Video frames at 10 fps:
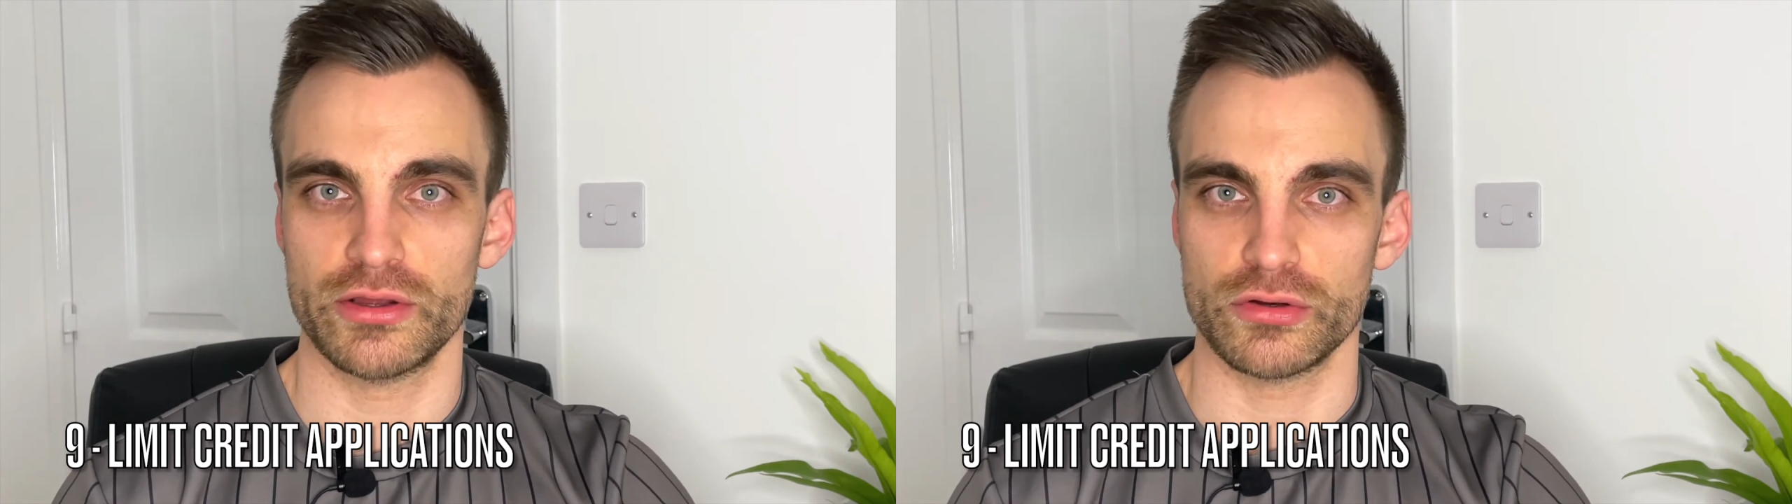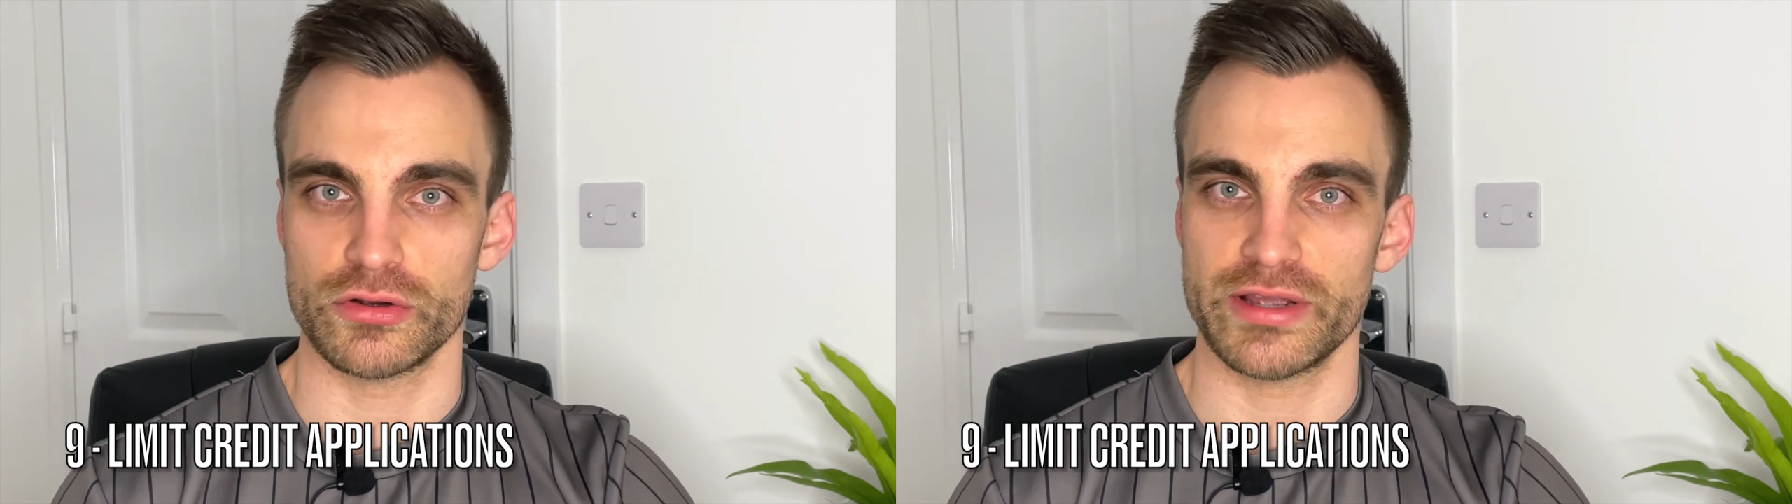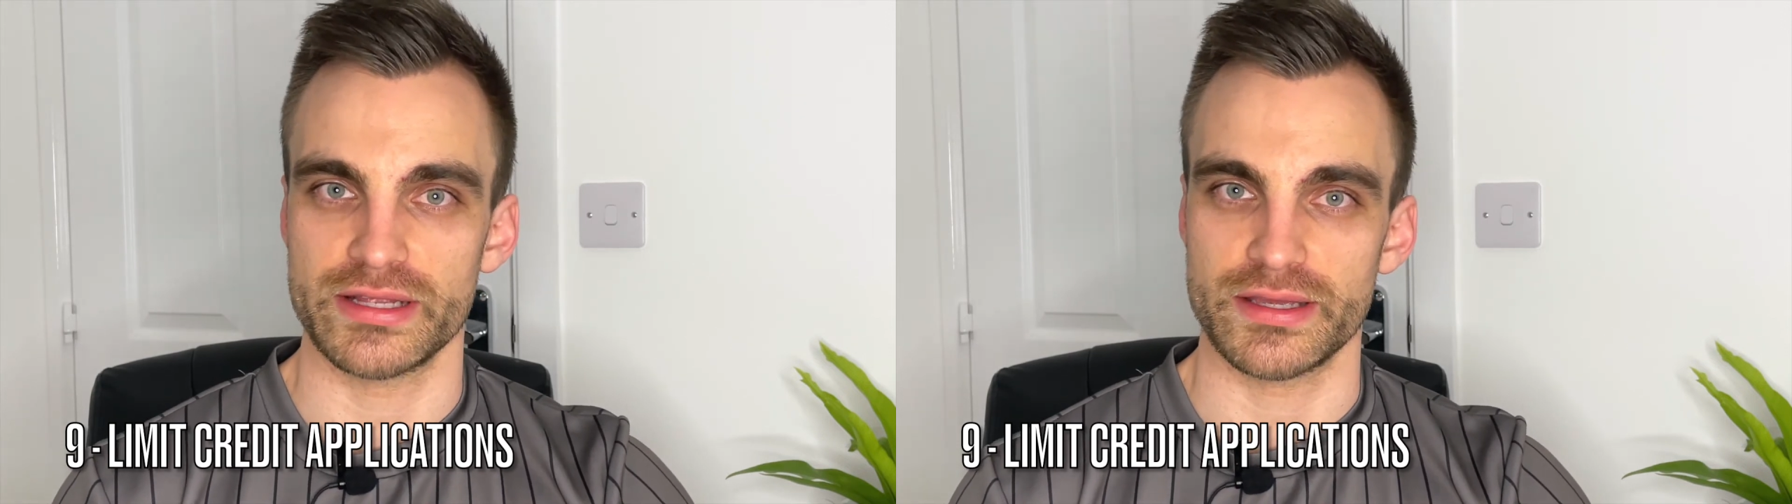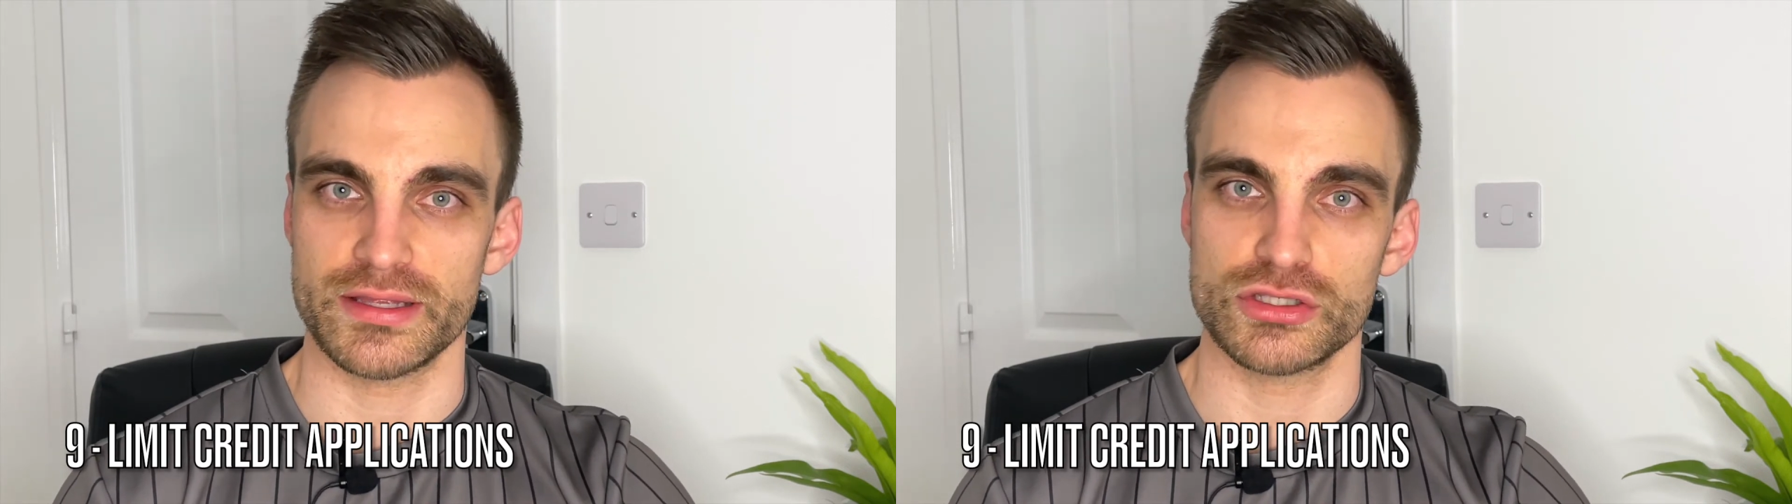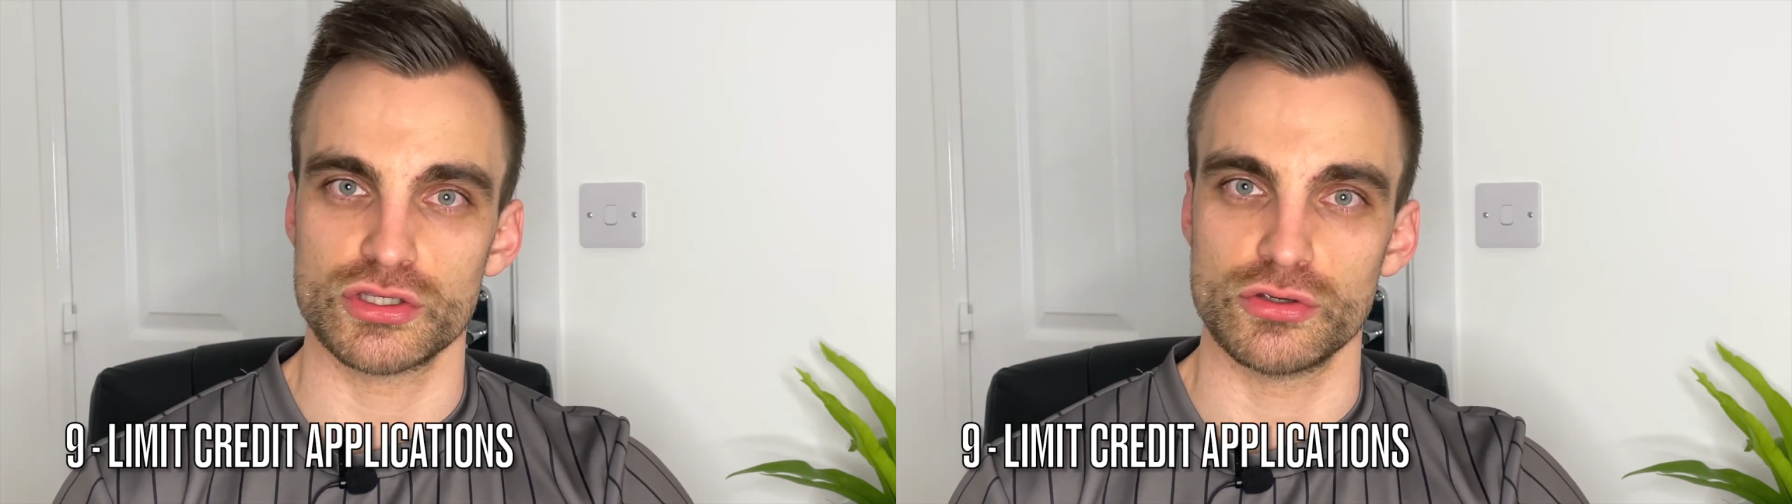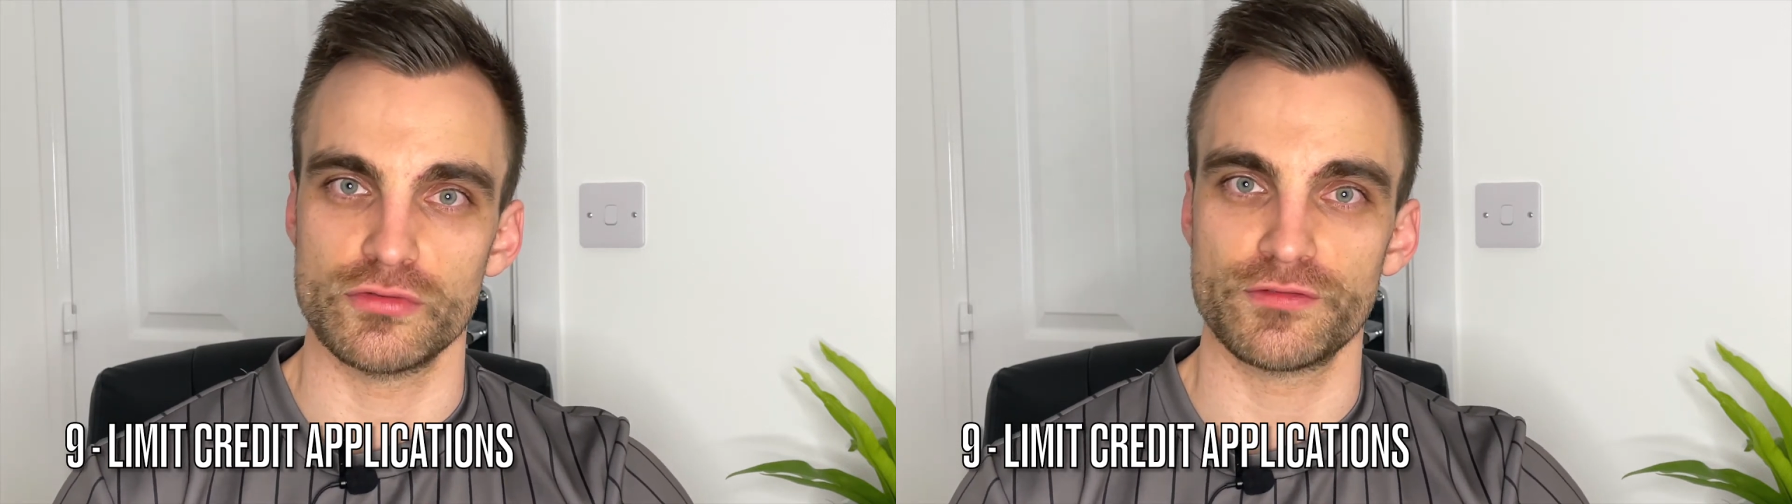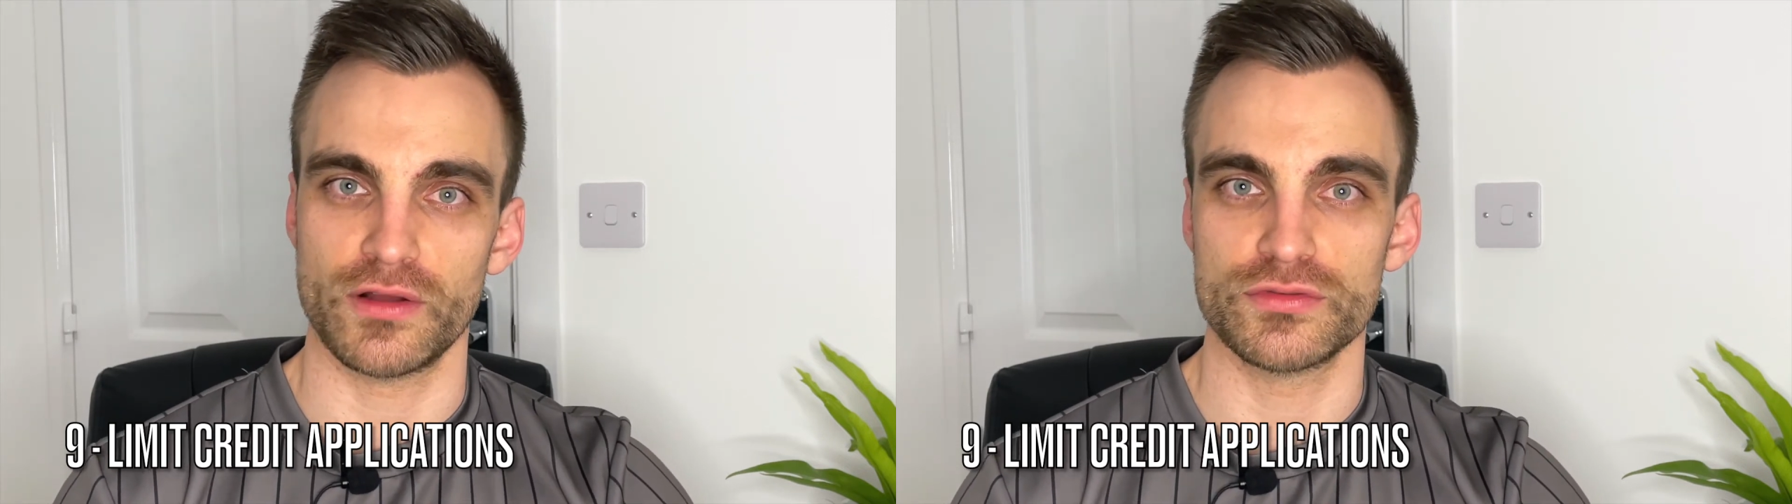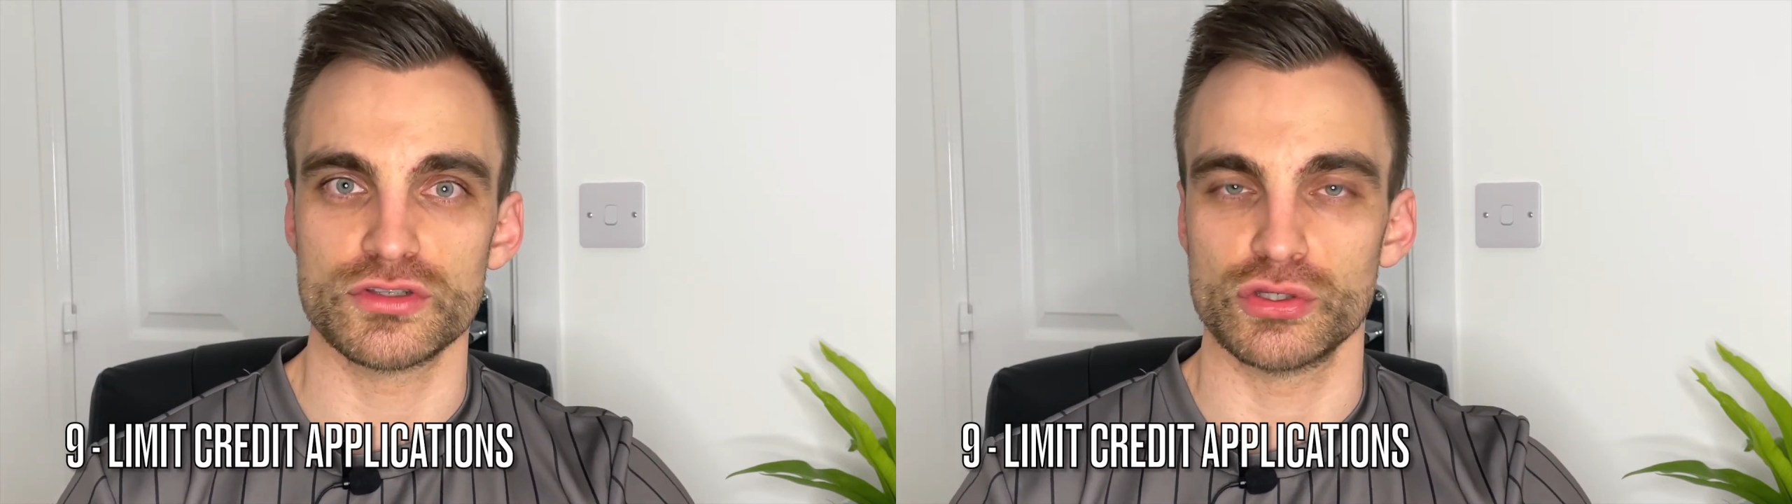on credit to fund